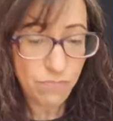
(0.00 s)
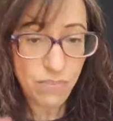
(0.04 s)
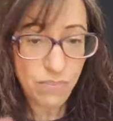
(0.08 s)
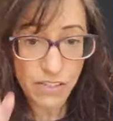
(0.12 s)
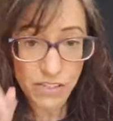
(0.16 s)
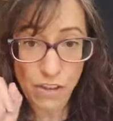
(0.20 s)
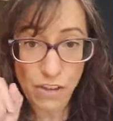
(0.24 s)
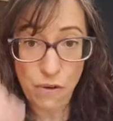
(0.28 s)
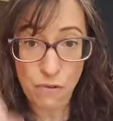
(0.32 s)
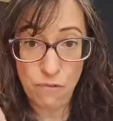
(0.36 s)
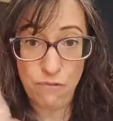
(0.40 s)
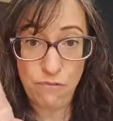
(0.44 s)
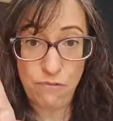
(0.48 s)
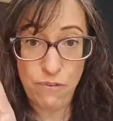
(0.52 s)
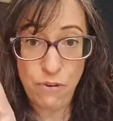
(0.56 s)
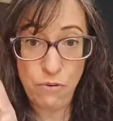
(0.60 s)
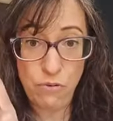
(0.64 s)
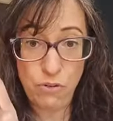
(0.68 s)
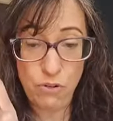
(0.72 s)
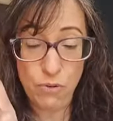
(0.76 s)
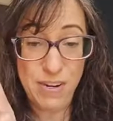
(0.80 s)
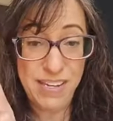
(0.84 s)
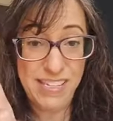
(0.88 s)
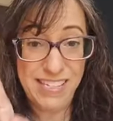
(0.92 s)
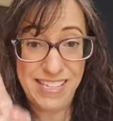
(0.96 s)
So
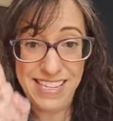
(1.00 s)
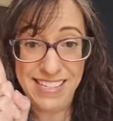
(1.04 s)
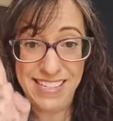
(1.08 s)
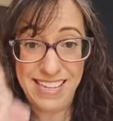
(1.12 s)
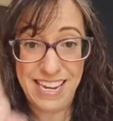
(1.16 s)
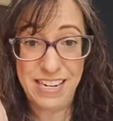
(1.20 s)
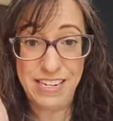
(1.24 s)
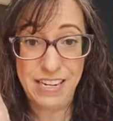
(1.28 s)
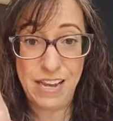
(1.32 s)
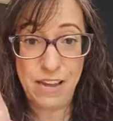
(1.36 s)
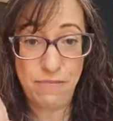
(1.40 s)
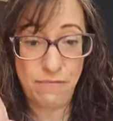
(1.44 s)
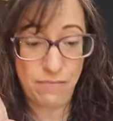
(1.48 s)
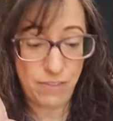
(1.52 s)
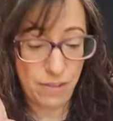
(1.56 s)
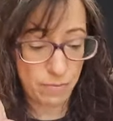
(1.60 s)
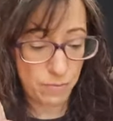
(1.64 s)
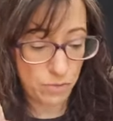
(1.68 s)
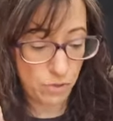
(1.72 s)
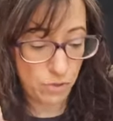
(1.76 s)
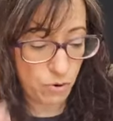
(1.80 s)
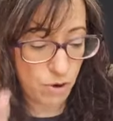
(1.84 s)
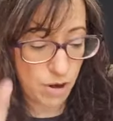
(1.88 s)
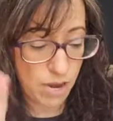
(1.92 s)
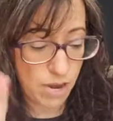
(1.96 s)
food choices,
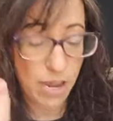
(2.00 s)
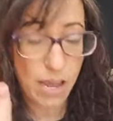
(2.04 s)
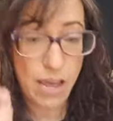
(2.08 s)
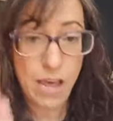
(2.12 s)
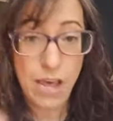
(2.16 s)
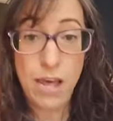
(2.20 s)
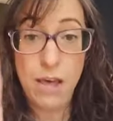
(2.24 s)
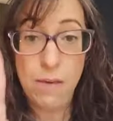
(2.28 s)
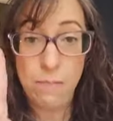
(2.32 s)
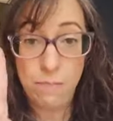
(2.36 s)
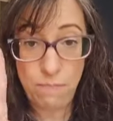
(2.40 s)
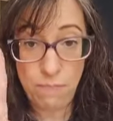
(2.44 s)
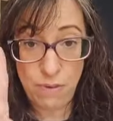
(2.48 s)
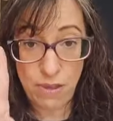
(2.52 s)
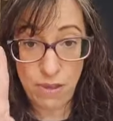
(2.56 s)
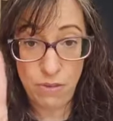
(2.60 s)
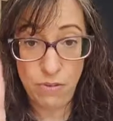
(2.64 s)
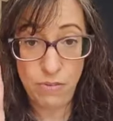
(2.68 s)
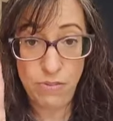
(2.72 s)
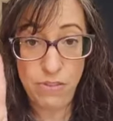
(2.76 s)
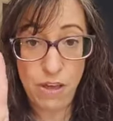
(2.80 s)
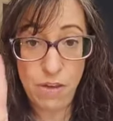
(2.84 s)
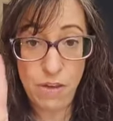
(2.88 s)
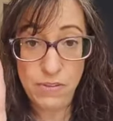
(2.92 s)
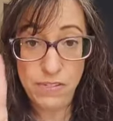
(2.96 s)
anti-inflammatory,
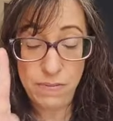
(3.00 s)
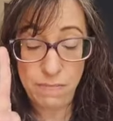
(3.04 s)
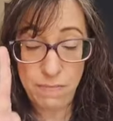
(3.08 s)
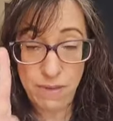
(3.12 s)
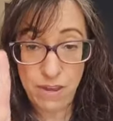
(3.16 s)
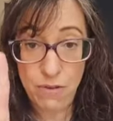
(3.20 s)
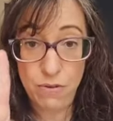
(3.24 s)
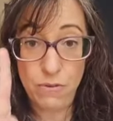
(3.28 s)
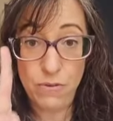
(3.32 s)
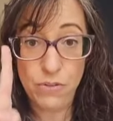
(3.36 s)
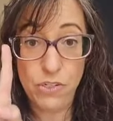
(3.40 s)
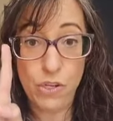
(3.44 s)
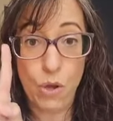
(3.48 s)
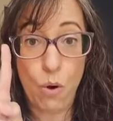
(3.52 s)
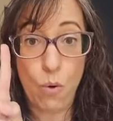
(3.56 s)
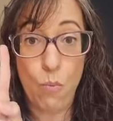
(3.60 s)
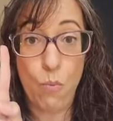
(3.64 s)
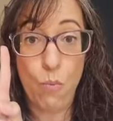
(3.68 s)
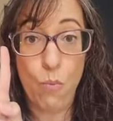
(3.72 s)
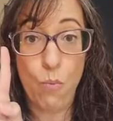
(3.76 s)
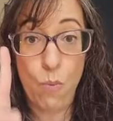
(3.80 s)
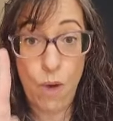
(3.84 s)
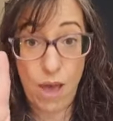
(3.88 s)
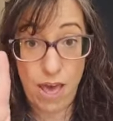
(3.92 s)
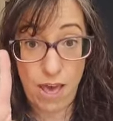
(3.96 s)
build those meals
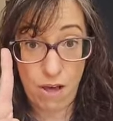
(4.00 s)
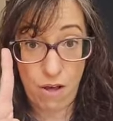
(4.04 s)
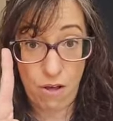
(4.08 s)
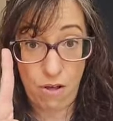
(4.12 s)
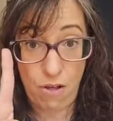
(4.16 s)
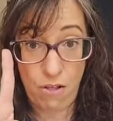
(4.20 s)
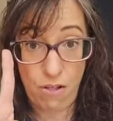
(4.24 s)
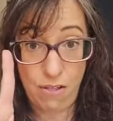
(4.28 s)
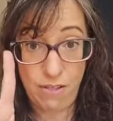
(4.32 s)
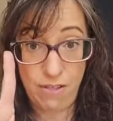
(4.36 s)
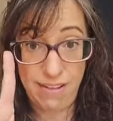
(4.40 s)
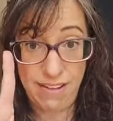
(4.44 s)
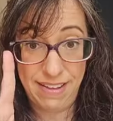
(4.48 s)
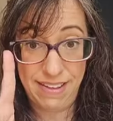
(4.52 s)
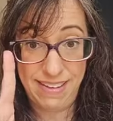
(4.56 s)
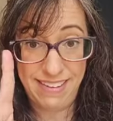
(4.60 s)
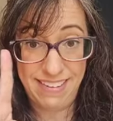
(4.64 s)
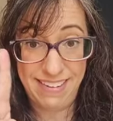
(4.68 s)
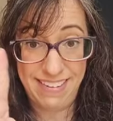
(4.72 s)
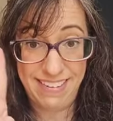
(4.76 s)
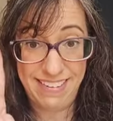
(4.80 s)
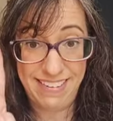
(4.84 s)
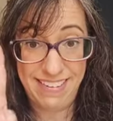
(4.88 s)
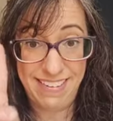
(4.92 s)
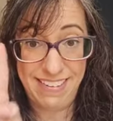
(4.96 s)
well,
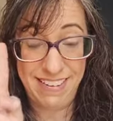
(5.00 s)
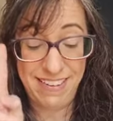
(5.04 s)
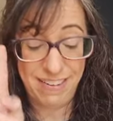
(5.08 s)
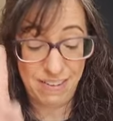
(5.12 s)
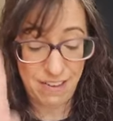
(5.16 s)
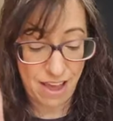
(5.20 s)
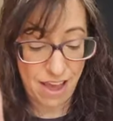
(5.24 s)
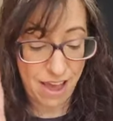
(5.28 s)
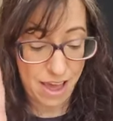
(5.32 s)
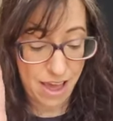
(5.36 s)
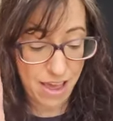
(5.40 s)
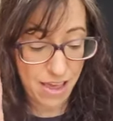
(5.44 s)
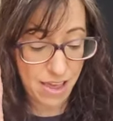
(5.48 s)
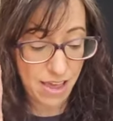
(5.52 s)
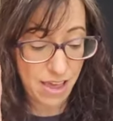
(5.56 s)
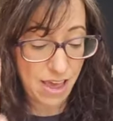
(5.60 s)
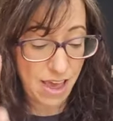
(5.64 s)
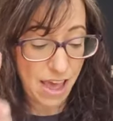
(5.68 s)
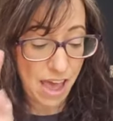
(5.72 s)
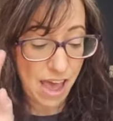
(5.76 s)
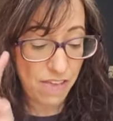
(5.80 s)
okay?